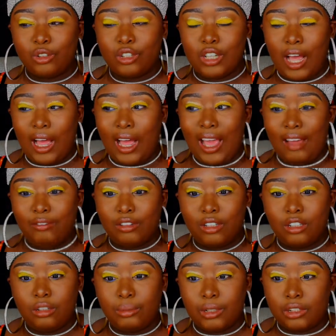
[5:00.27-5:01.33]
I have a
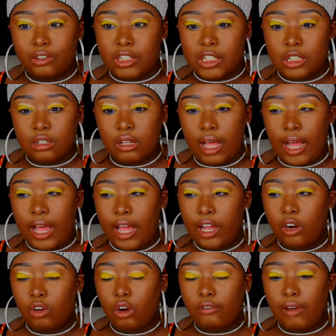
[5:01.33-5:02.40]
little bit of Crystal
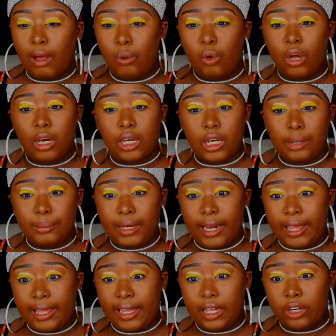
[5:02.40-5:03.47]
Light, or if I want
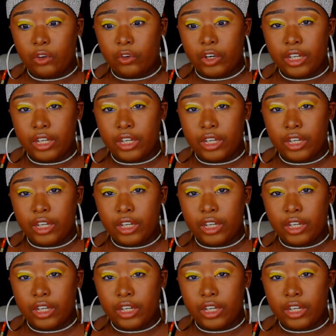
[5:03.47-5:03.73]
lemonade or